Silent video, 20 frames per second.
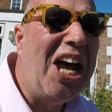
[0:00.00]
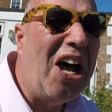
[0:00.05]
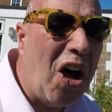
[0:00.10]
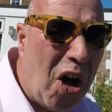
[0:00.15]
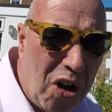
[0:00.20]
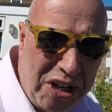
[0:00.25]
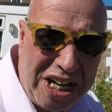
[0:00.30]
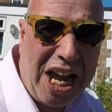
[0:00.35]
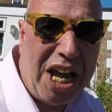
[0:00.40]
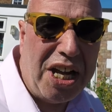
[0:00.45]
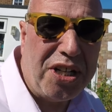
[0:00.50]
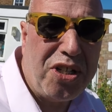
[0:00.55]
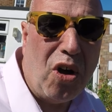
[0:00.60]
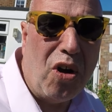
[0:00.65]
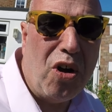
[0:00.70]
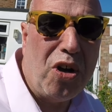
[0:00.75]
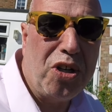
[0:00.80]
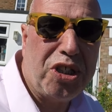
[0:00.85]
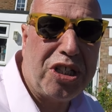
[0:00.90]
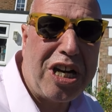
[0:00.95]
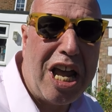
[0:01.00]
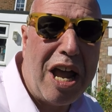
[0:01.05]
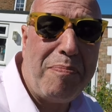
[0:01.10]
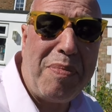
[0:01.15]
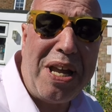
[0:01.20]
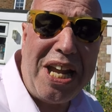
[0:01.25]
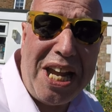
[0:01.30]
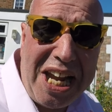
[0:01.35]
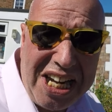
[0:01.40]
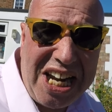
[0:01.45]
our
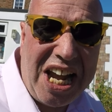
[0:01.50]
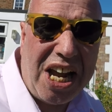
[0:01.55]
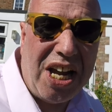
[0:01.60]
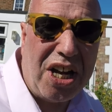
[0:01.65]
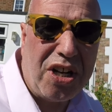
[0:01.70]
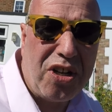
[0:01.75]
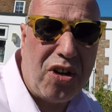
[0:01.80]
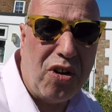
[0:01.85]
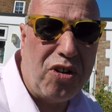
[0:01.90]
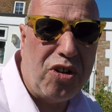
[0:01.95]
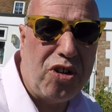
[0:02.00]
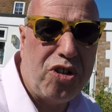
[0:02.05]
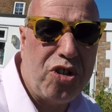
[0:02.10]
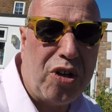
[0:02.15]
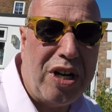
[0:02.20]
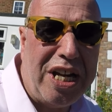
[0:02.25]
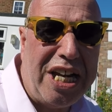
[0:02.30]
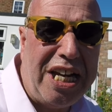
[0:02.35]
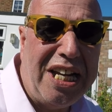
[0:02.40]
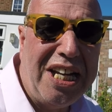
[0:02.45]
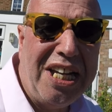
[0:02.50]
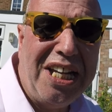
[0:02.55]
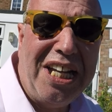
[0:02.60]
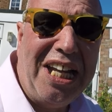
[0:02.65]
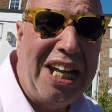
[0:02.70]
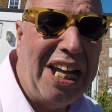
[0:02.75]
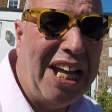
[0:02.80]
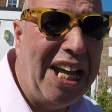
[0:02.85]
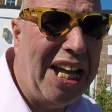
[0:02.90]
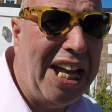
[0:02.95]
doorstep in our country,
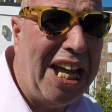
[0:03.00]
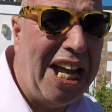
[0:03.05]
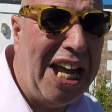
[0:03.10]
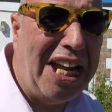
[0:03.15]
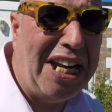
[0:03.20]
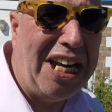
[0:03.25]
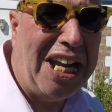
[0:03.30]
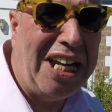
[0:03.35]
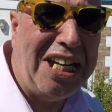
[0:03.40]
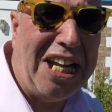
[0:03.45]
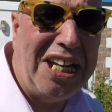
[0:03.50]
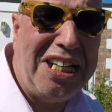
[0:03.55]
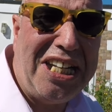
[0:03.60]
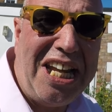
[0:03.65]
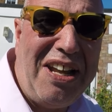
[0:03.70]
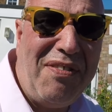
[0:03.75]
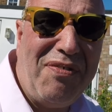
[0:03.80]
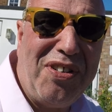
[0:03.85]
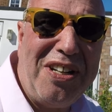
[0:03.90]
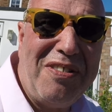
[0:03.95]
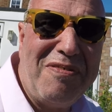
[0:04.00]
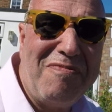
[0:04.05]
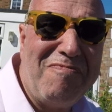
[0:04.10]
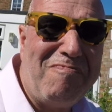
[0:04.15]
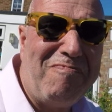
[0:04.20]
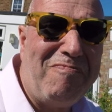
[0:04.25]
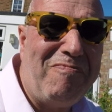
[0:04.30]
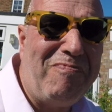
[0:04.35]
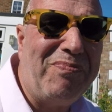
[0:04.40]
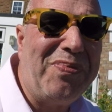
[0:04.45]
and
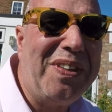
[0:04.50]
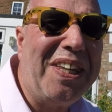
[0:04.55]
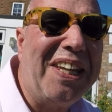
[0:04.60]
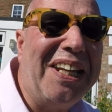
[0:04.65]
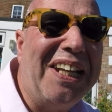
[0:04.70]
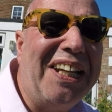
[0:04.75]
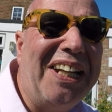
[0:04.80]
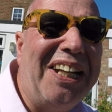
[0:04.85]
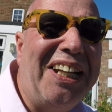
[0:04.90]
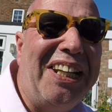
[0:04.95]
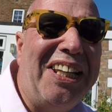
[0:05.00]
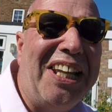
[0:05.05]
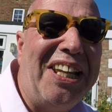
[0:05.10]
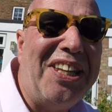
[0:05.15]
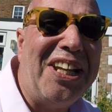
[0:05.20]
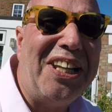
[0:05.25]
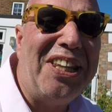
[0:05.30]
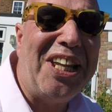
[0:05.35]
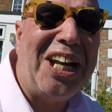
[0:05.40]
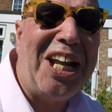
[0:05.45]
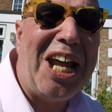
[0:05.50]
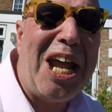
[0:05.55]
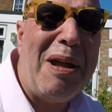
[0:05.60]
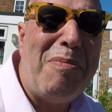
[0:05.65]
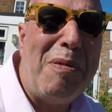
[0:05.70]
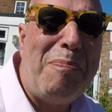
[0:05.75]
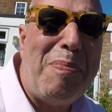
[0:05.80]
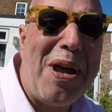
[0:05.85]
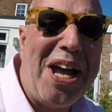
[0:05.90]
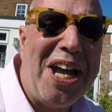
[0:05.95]
even the
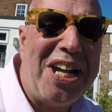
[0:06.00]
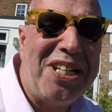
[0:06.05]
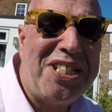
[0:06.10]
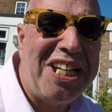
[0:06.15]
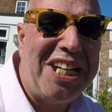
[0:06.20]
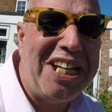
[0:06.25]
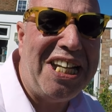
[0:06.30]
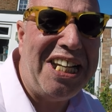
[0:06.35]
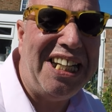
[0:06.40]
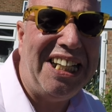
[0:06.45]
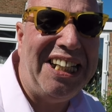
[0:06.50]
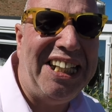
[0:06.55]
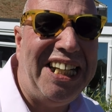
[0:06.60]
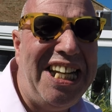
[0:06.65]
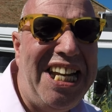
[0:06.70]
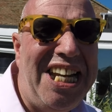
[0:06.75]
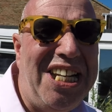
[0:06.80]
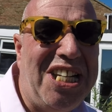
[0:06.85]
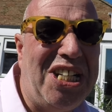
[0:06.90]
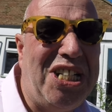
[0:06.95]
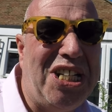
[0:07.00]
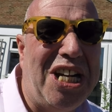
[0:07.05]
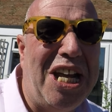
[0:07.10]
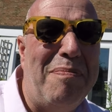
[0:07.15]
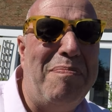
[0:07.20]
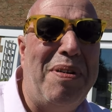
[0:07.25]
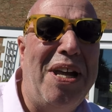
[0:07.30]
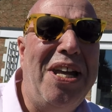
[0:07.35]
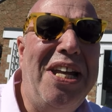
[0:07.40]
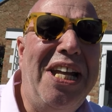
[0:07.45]
Labour Party
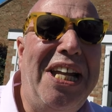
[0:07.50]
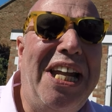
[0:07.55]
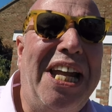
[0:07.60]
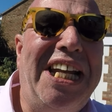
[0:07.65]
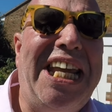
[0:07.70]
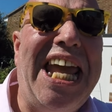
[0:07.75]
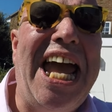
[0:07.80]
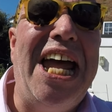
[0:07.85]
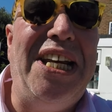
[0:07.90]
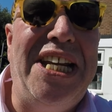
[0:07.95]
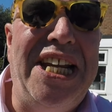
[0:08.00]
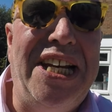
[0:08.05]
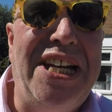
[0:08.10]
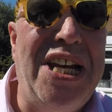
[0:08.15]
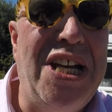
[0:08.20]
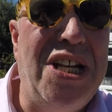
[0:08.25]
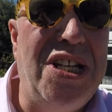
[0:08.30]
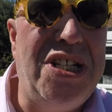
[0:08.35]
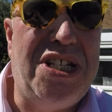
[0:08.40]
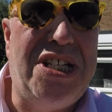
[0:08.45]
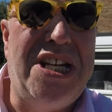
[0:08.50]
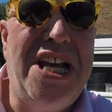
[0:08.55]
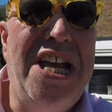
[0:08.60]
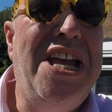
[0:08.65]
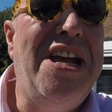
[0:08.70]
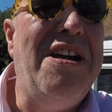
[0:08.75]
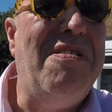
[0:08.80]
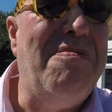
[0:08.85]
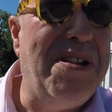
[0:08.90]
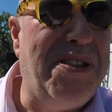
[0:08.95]
leadership candidates,
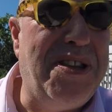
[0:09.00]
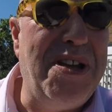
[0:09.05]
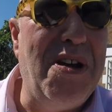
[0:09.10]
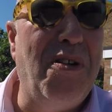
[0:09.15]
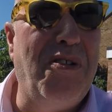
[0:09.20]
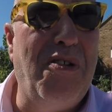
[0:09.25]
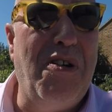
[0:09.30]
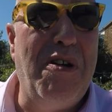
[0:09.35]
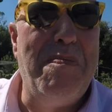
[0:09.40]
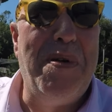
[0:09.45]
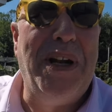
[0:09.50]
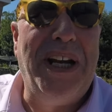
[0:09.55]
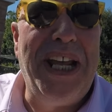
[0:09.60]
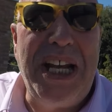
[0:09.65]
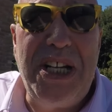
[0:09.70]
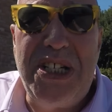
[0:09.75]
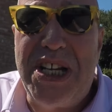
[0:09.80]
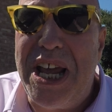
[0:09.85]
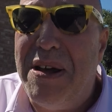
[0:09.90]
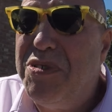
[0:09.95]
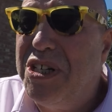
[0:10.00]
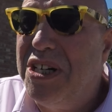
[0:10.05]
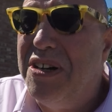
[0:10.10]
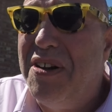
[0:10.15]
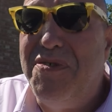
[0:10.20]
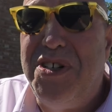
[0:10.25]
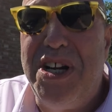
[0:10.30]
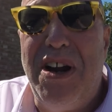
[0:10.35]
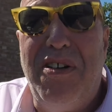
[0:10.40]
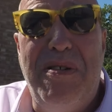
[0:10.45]
with the honourable exception
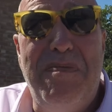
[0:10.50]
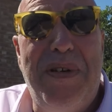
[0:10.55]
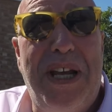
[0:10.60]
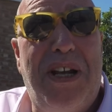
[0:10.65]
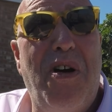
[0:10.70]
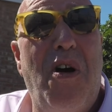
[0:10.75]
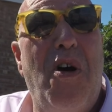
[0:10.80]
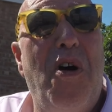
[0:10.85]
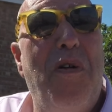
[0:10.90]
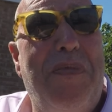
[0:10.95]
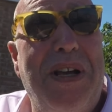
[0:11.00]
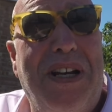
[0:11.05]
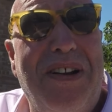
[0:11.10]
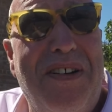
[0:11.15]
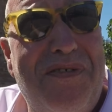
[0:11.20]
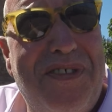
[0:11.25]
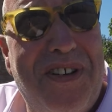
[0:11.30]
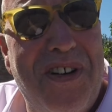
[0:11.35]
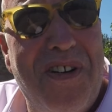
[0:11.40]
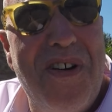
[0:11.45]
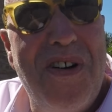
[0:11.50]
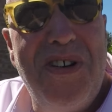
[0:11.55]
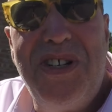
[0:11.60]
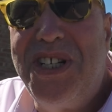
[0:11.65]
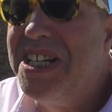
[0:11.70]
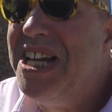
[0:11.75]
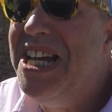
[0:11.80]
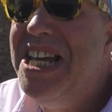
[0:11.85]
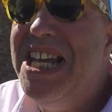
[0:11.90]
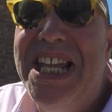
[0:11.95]
of Jeremy Corbyn, of
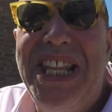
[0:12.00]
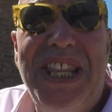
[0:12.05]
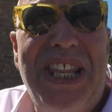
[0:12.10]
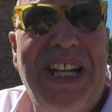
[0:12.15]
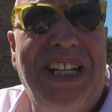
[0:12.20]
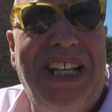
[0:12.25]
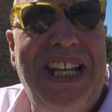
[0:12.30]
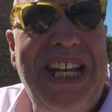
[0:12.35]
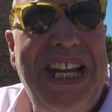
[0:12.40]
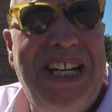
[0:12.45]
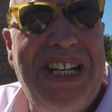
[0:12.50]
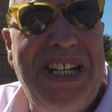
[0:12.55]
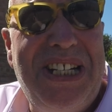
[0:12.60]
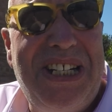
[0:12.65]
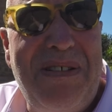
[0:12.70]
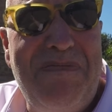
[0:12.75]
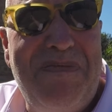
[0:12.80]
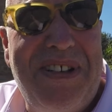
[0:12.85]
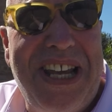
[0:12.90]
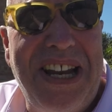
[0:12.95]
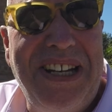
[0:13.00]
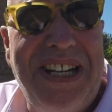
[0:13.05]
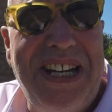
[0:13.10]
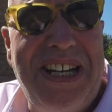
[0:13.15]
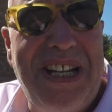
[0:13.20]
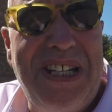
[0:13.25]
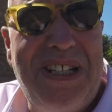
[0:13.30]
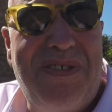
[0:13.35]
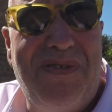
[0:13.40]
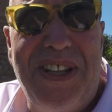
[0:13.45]
course. The leadership
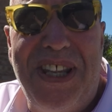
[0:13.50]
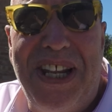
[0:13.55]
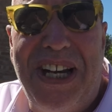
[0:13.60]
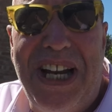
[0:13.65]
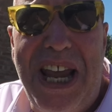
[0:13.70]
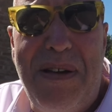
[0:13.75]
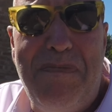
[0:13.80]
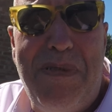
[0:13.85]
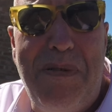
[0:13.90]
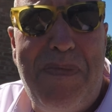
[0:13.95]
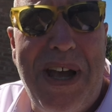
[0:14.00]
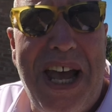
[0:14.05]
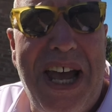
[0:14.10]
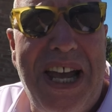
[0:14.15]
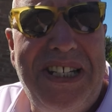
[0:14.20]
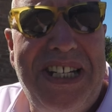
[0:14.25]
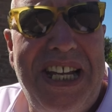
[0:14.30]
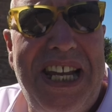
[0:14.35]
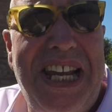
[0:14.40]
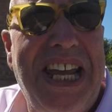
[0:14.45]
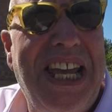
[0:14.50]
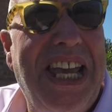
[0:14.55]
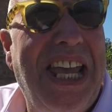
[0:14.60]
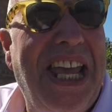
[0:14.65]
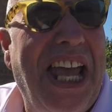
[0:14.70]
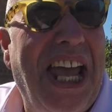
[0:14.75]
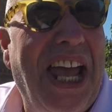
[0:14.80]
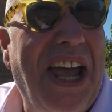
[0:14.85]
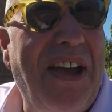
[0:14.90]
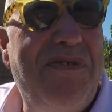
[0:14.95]
candidates for the Labour Party
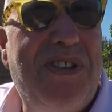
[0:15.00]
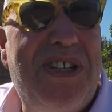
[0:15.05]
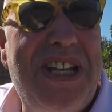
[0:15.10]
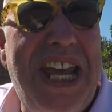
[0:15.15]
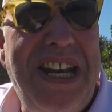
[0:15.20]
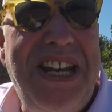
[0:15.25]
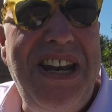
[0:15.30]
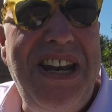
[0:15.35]
have said